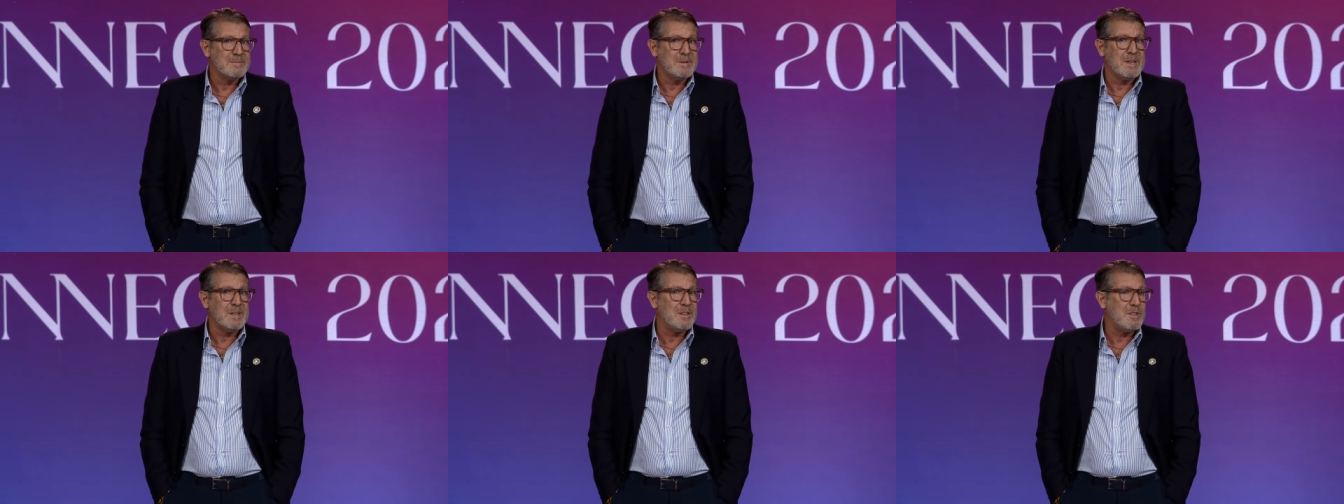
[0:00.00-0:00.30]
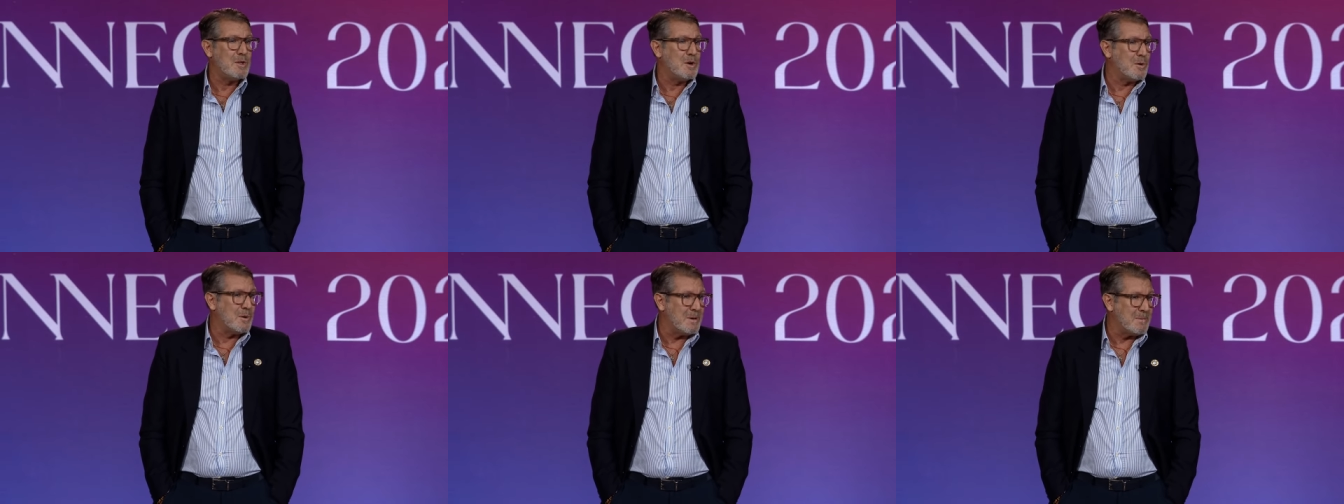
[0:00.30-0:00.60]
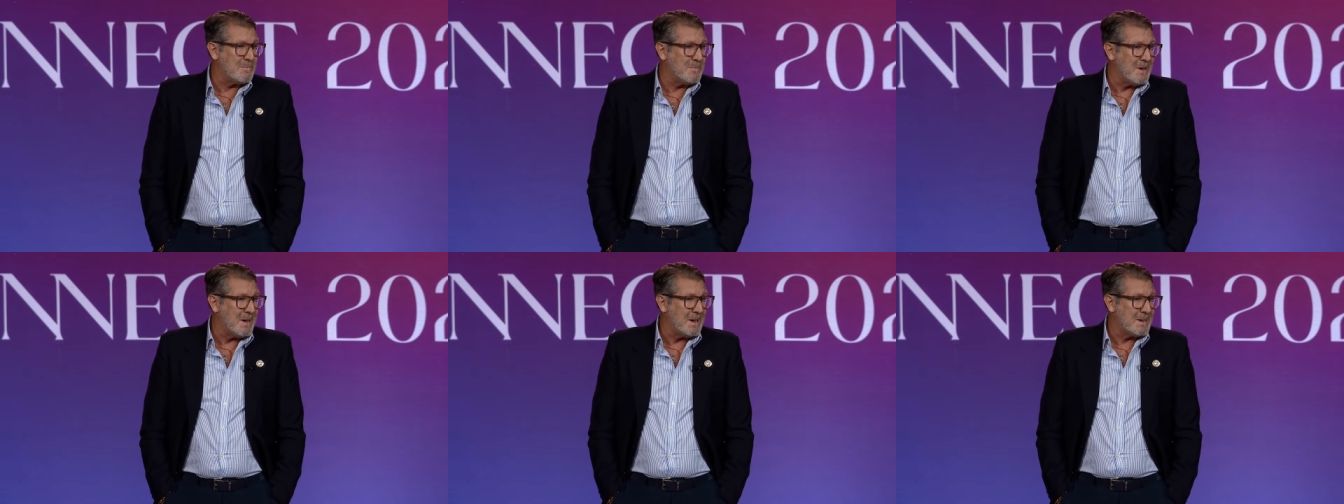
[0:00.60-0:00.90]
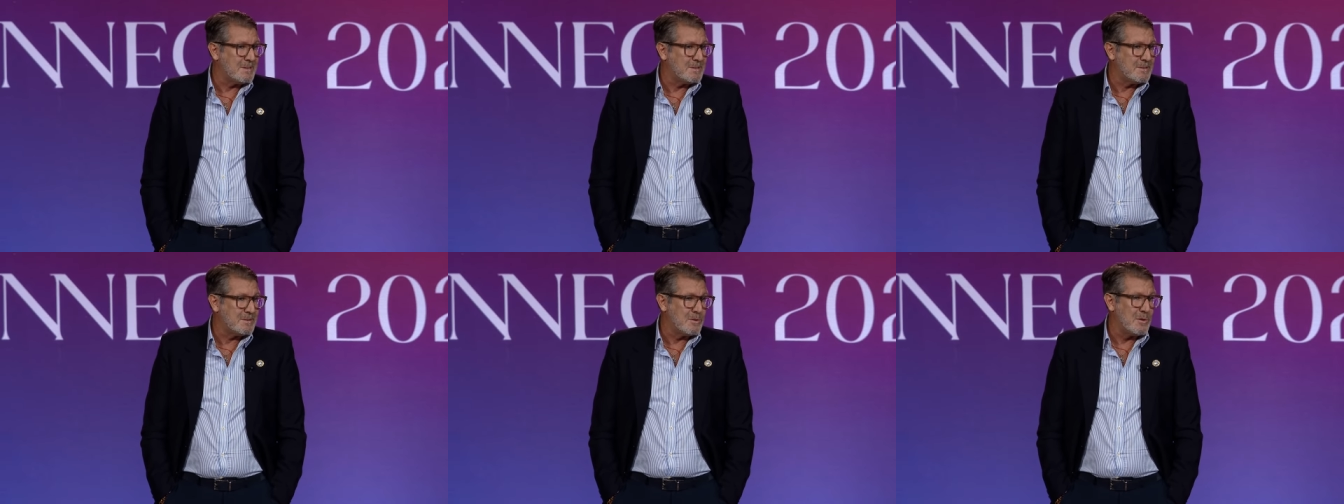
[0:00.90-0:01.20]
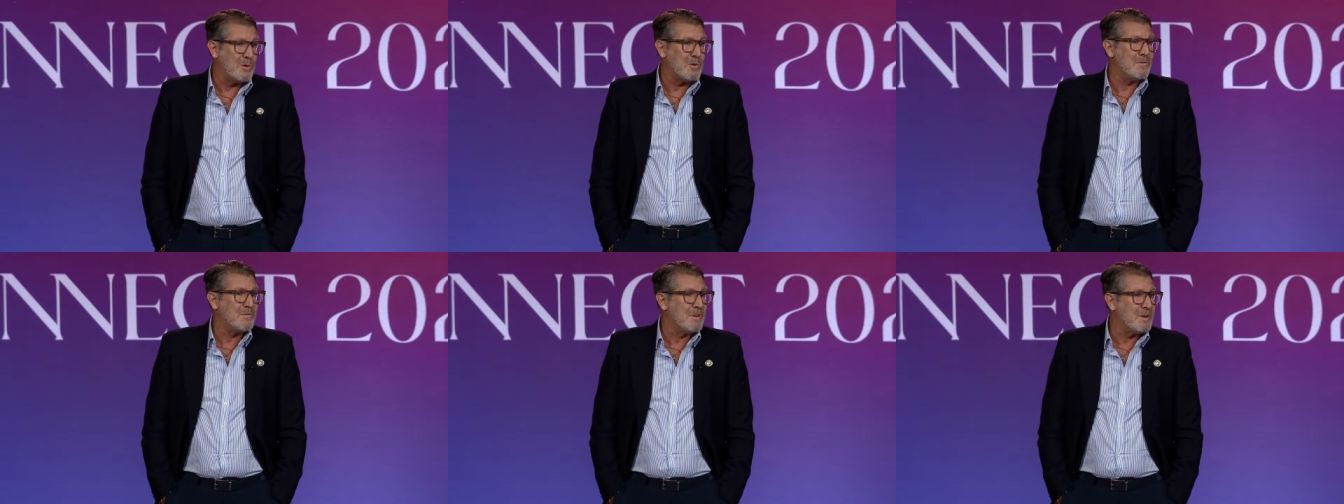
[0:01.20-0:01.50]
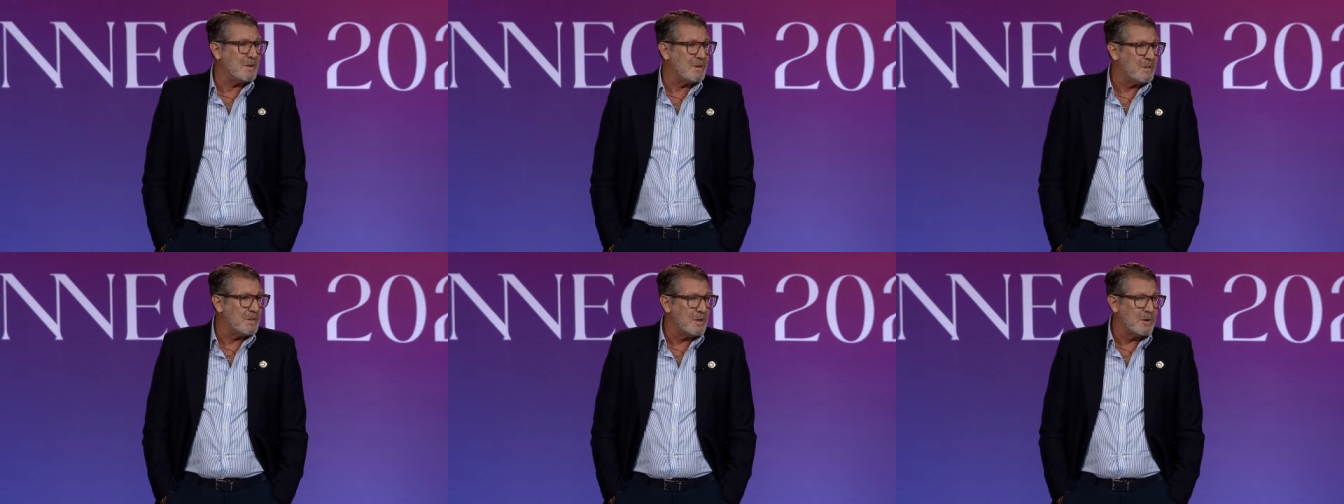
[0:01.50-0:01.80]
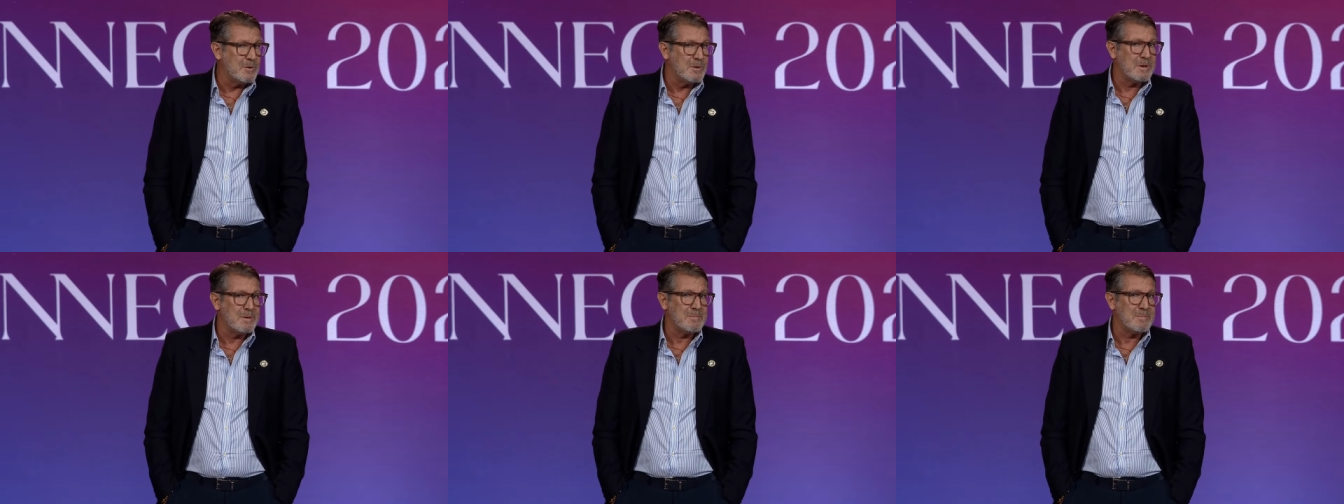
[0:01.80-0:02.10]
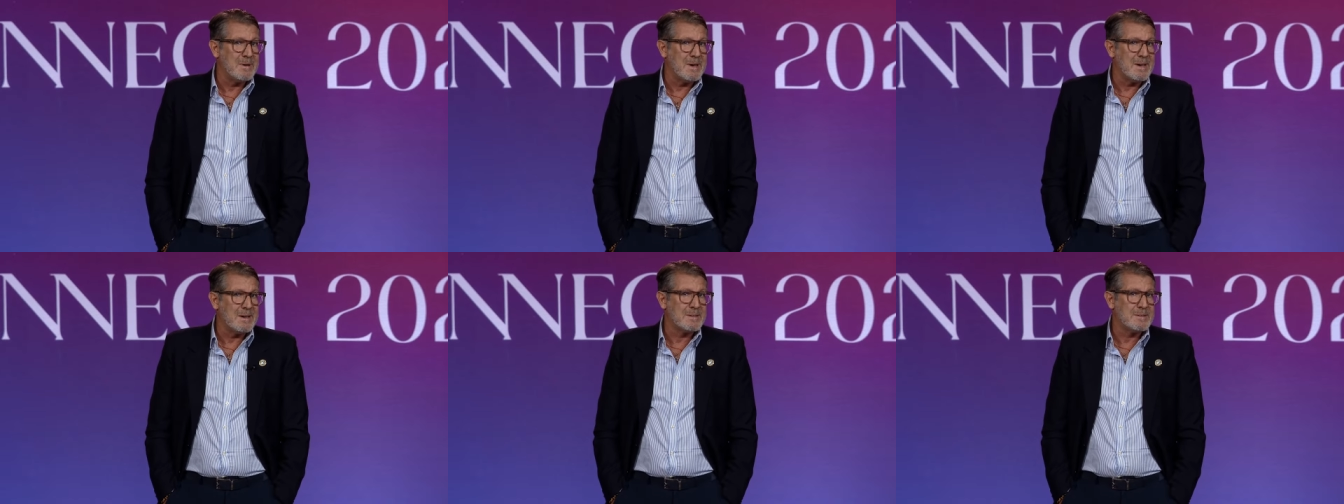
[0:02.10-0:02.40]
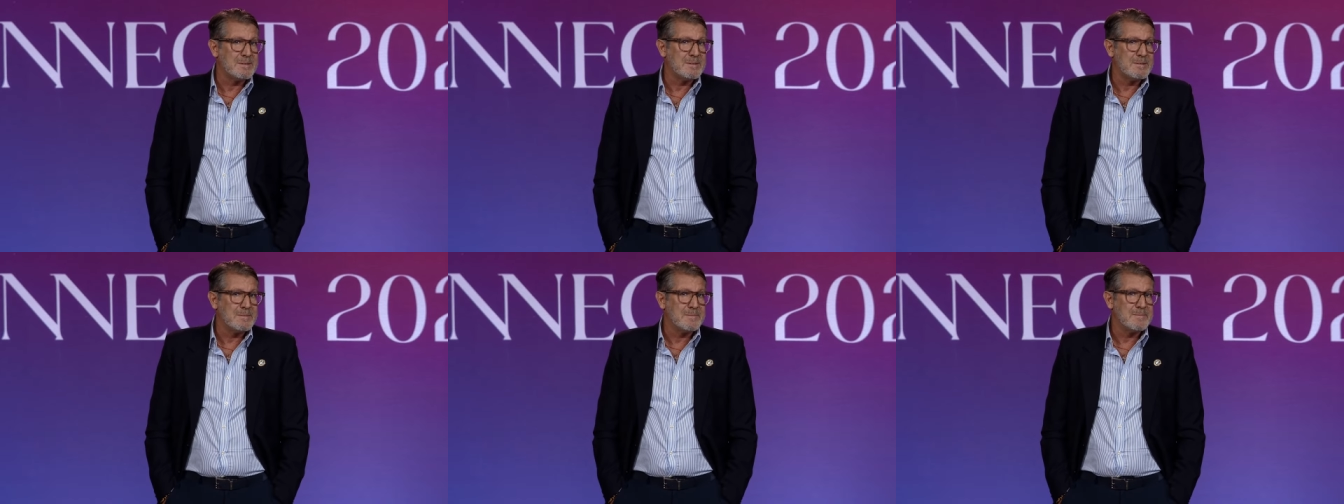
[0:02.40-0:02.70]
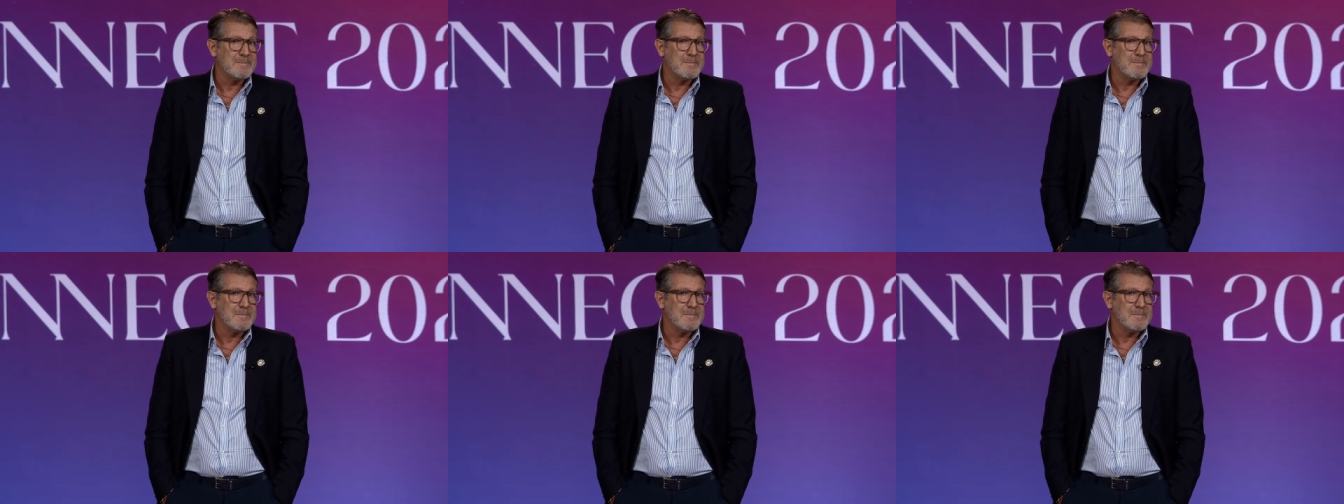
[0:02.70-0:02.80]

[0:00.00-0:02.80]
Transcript: and no impact or very low impact.